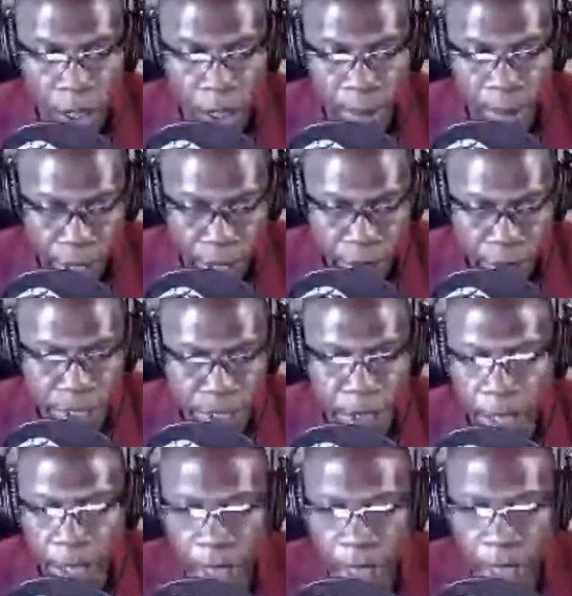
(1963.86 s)
Harris and
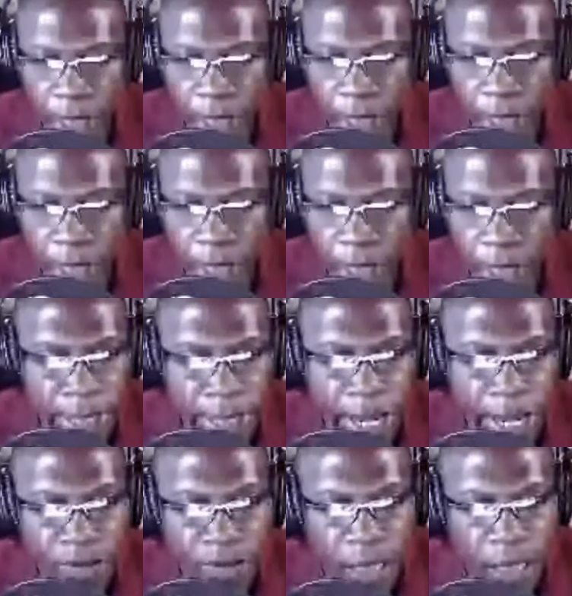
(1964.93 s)
Joe Biden
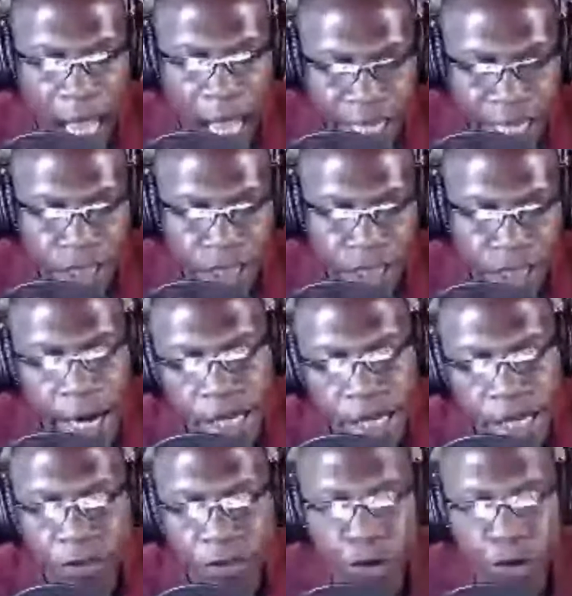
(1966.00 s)
have a lot to answer
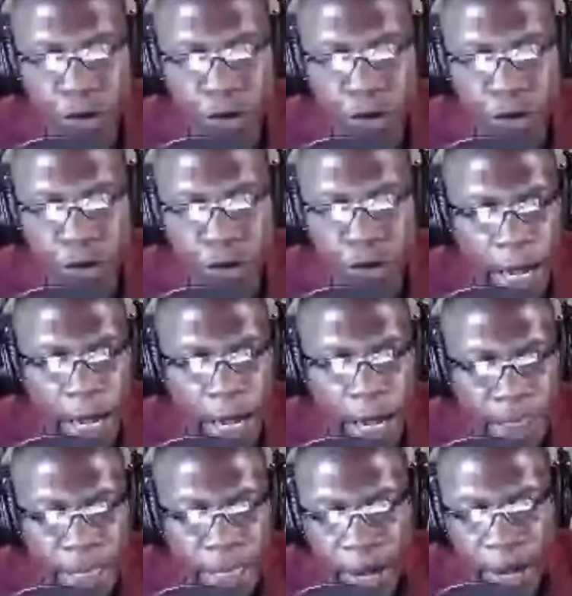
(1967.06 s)
for. I
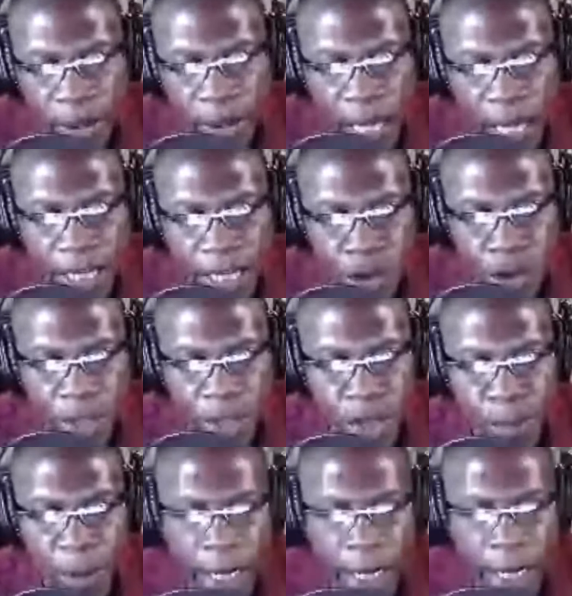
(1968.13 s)
think they have a lot to
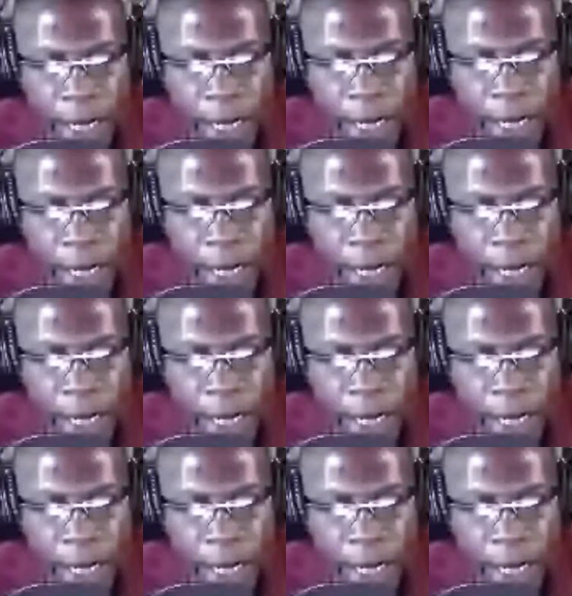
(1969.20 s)
explain.